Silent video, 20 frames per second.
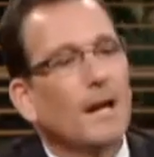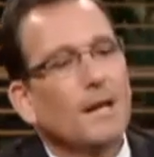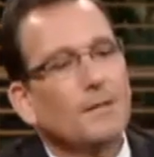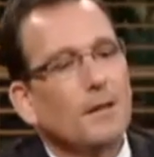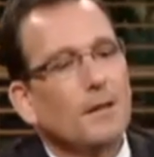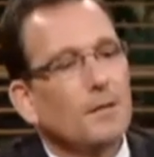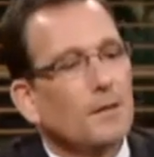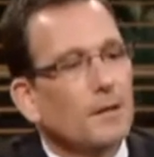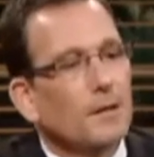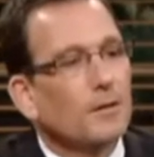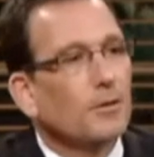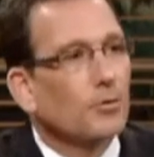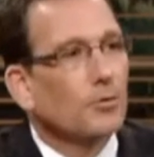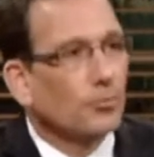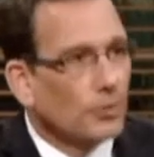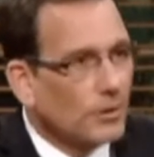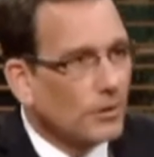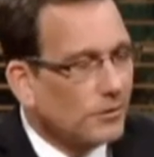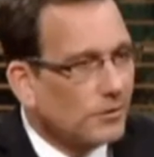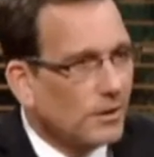and they think
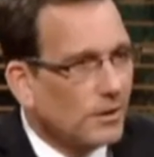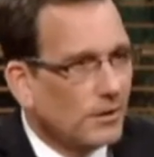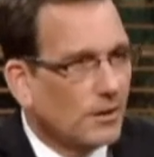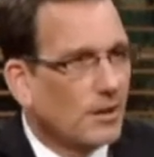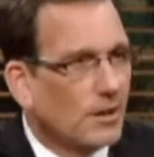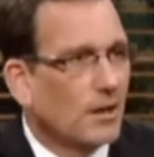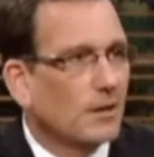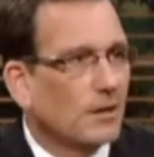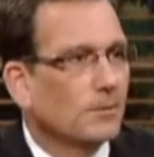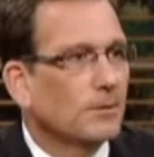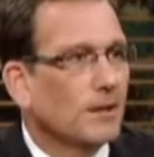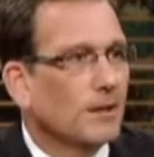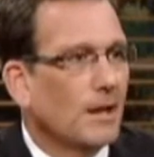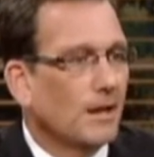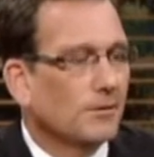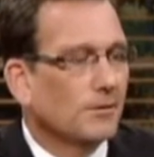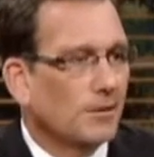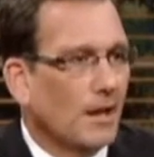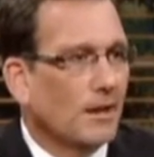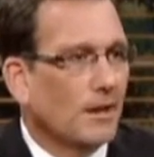that the real estate economy
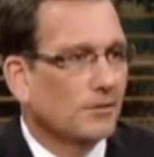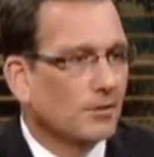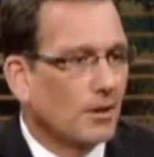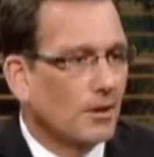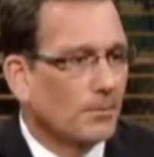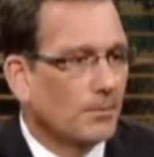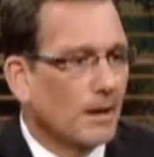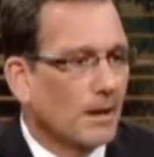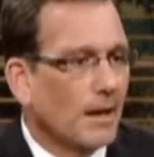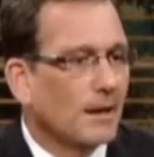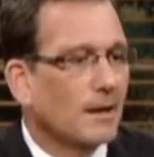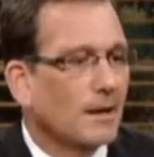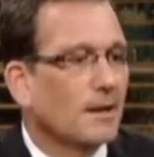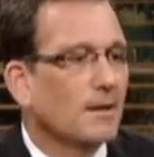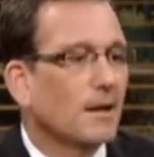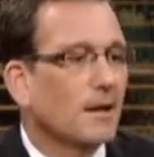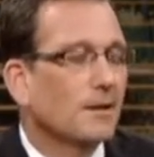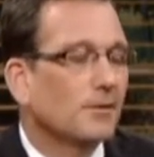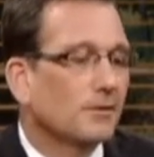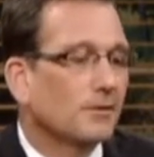has come back,
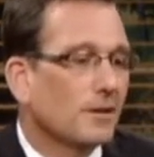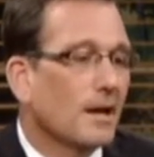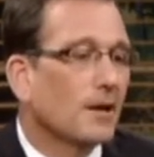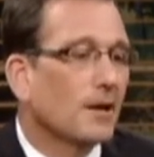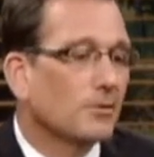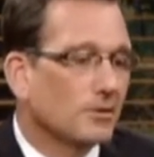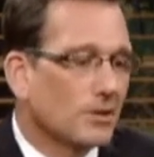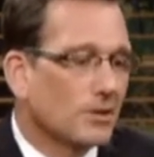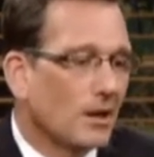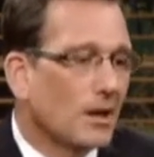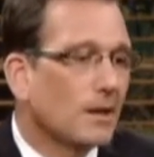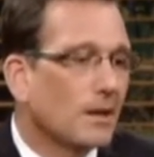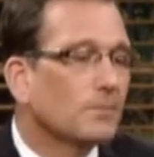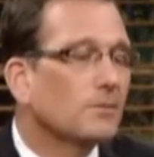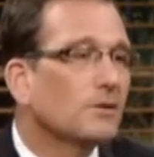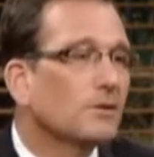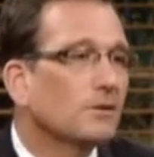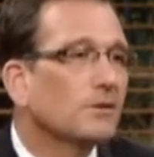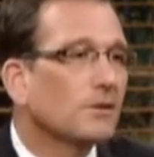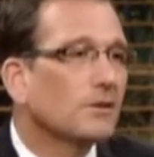and that it's now
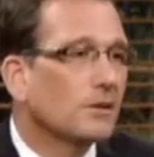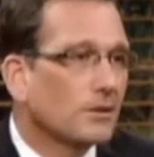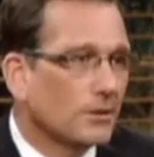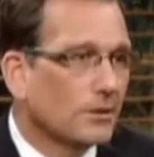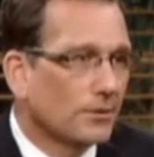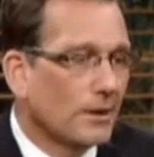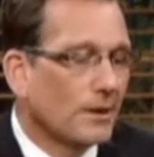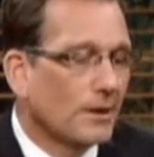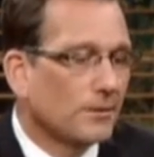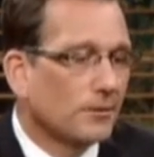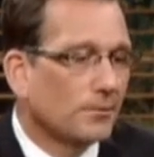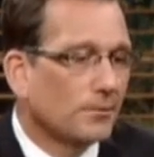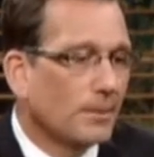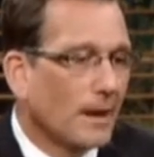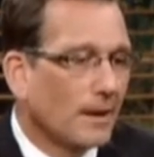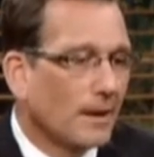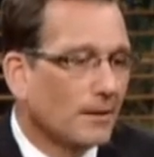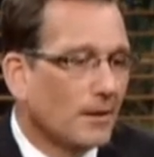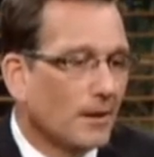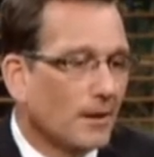time to clear out this
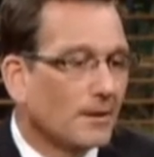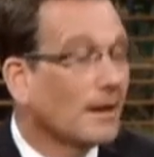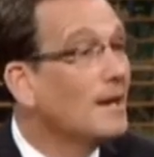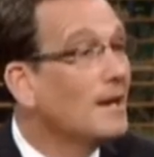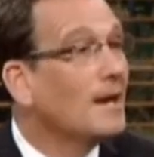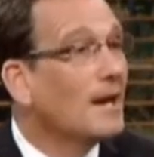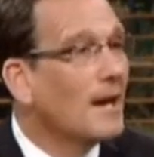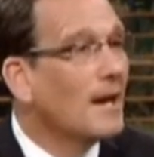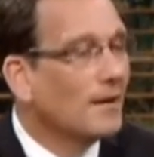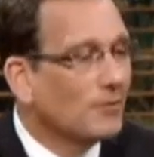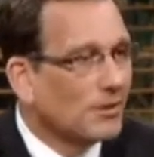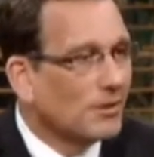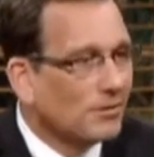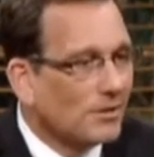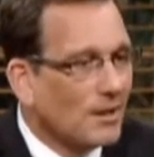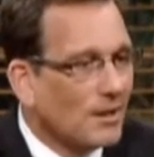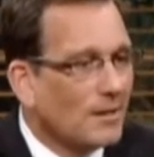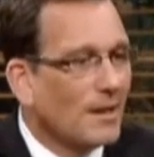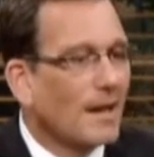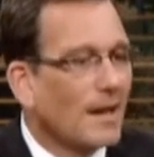backlog. Having
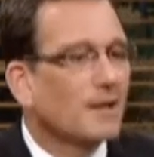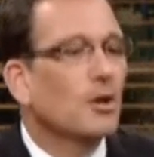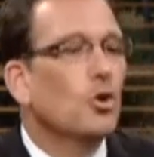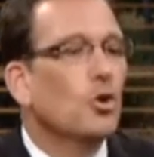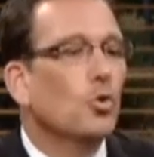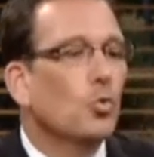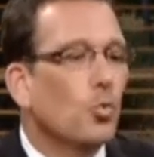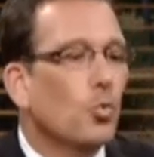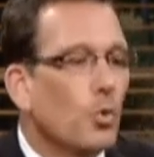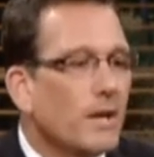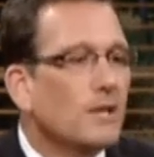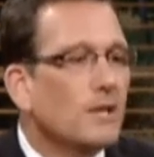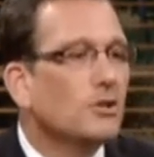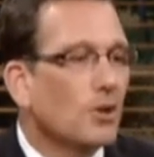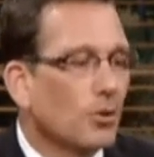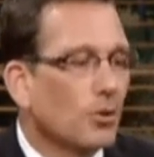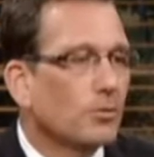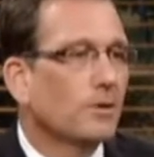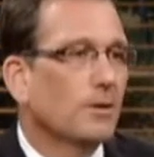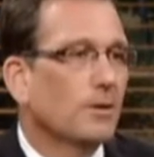said that, we
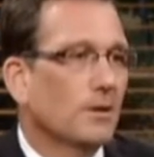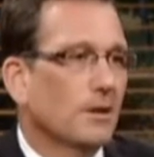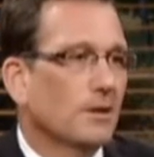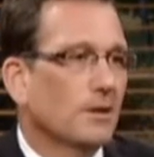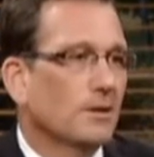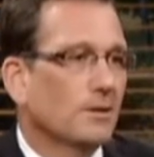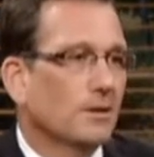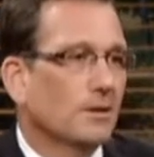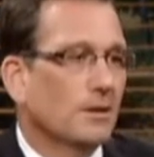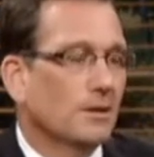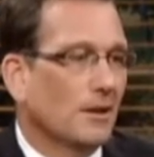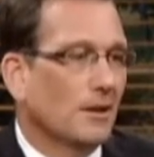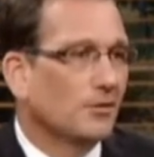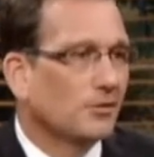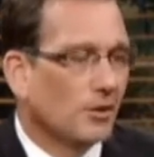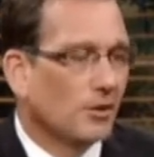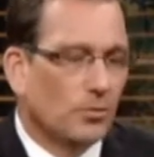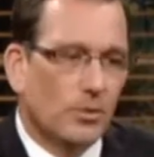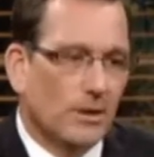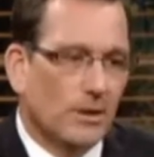don't think, and I
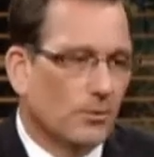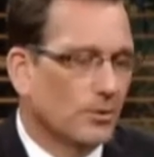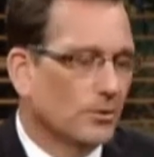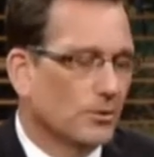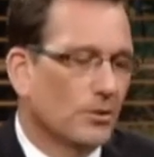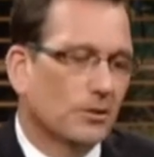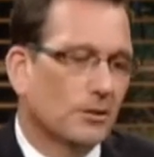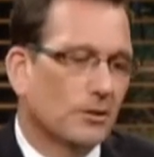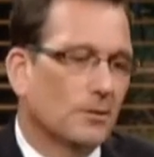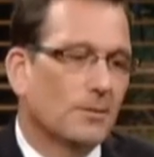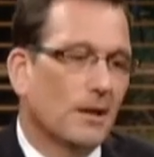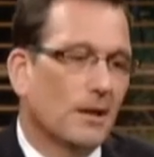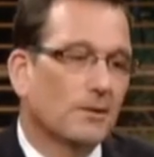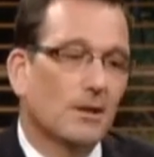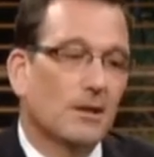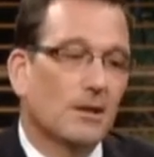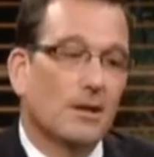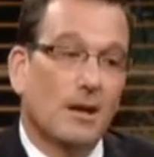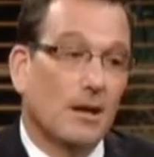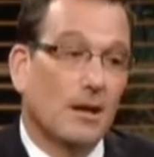say we're talking
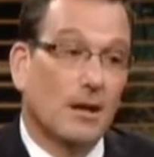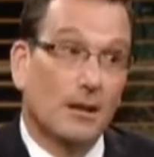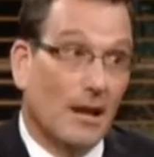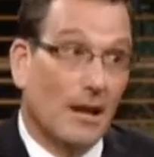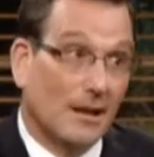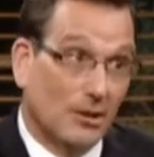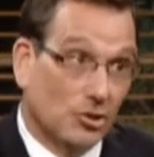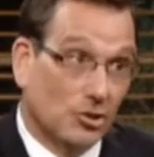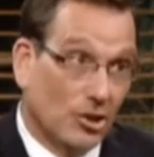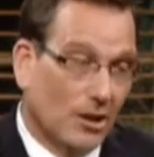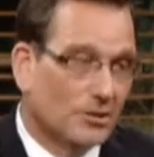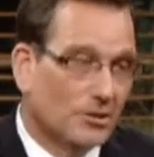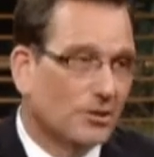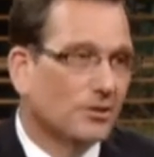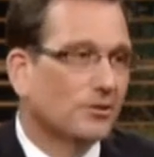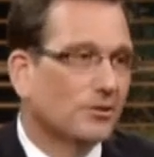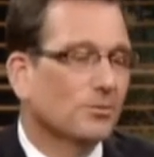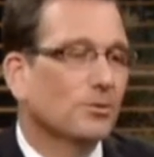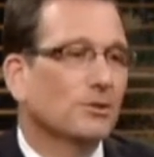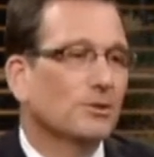about a lot of
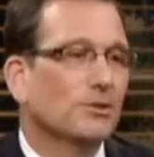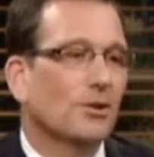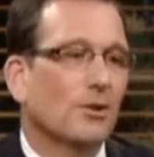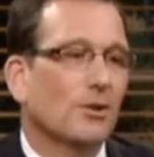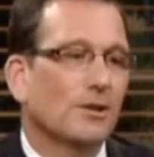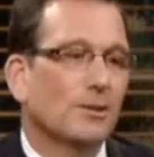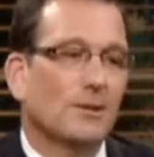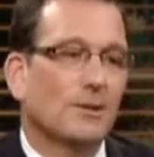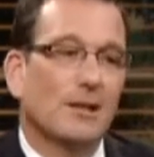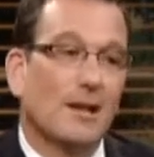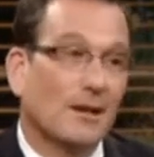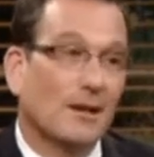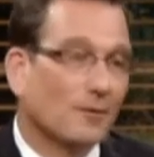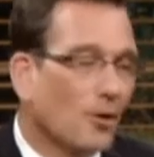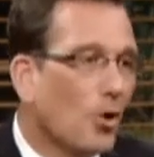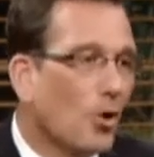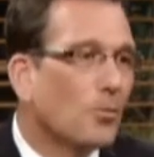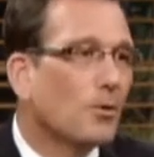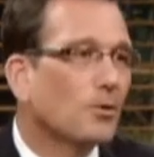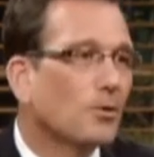judges, we're talking about a lot
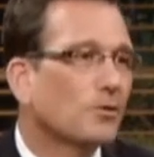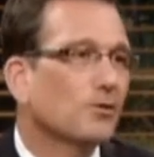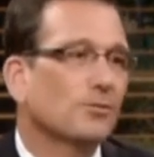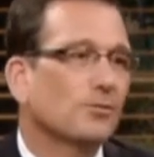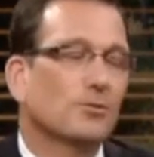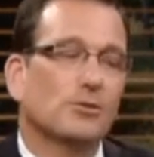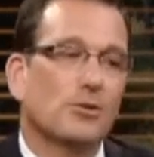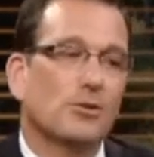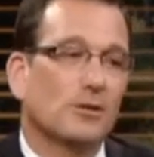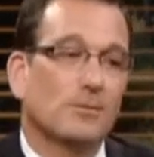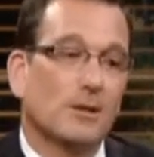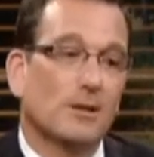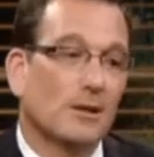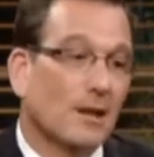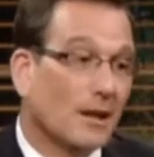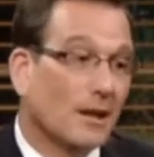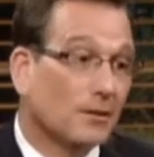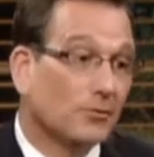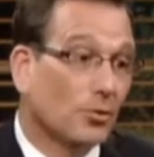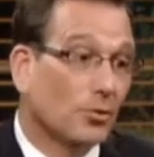of homeowners, we're talking about
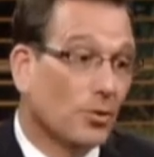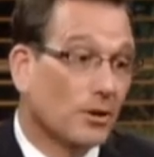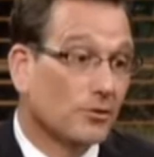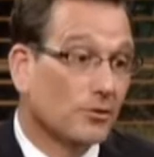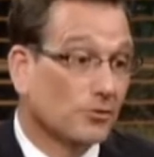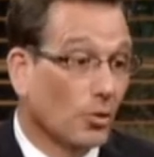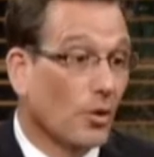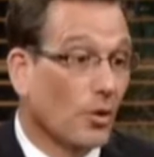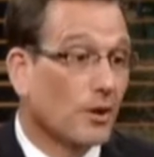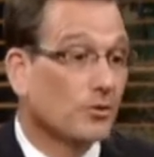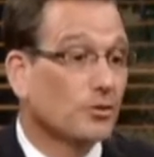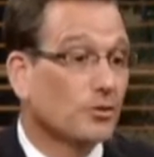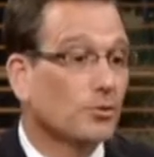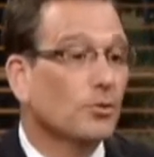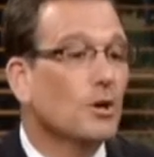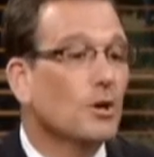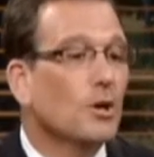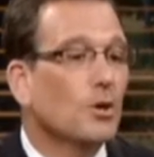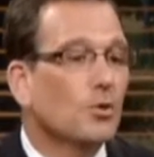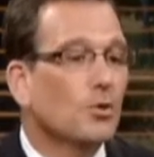a lot of lawyers
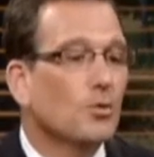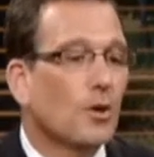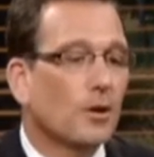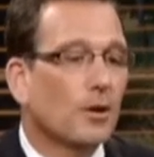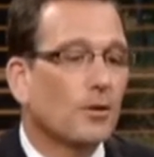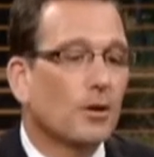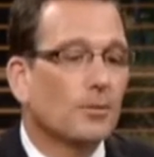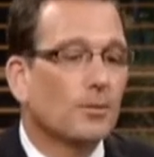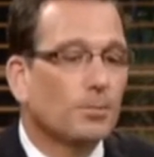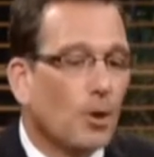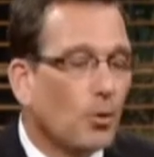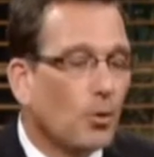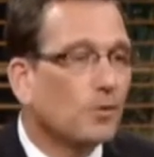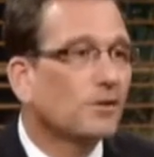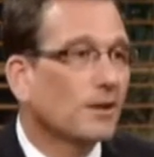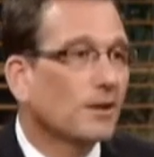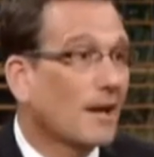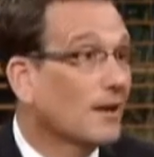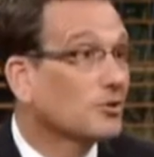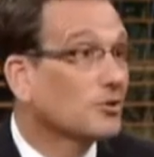who are
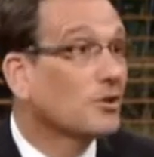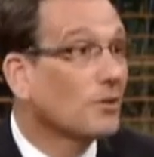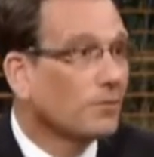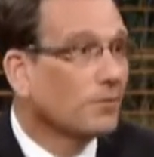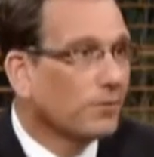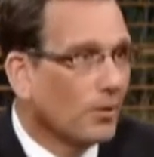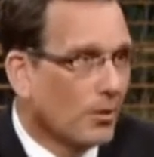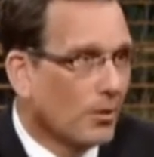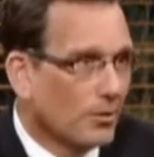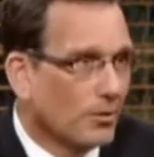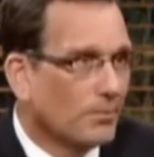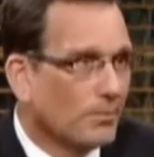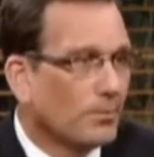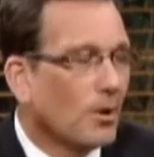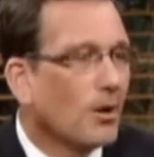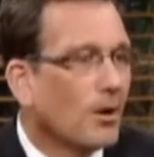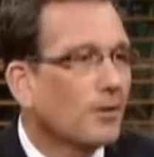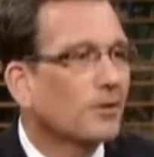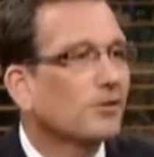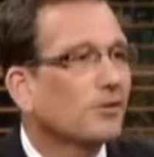opposing actually the Florida
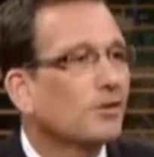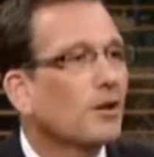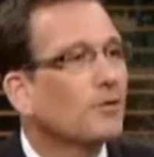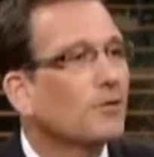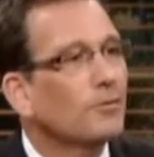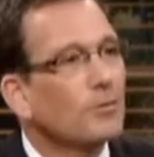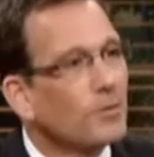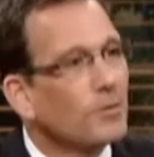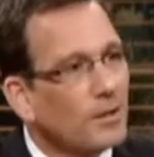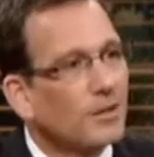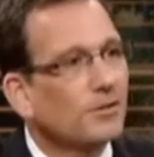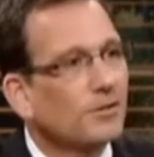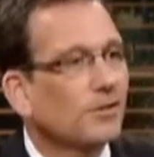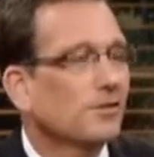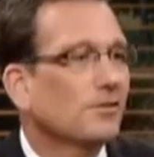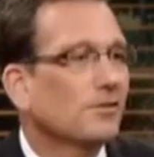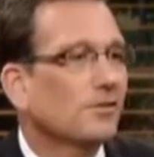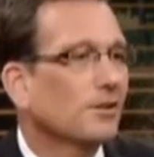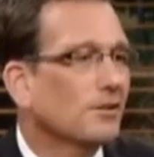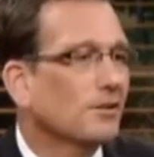bar itself, who thinks
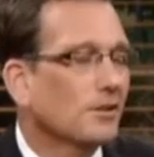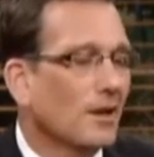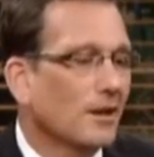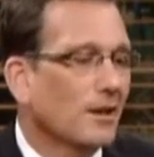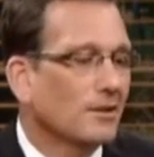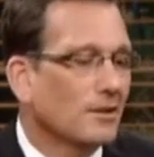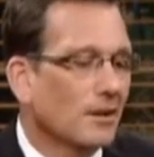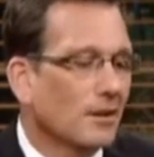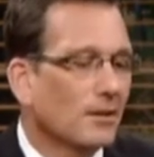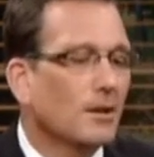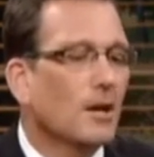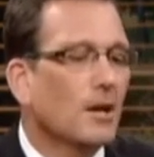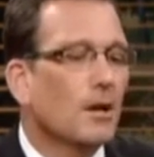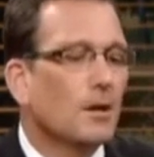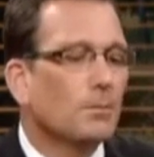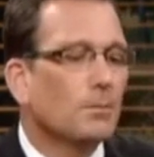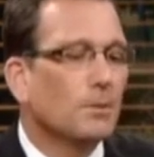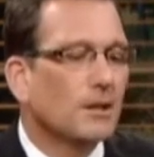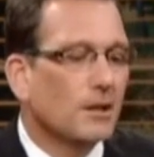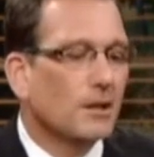this is a good idea,
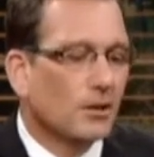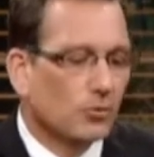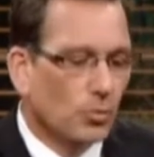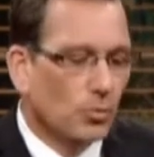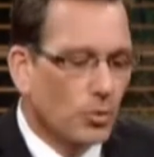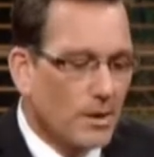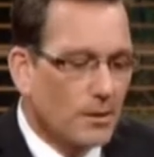because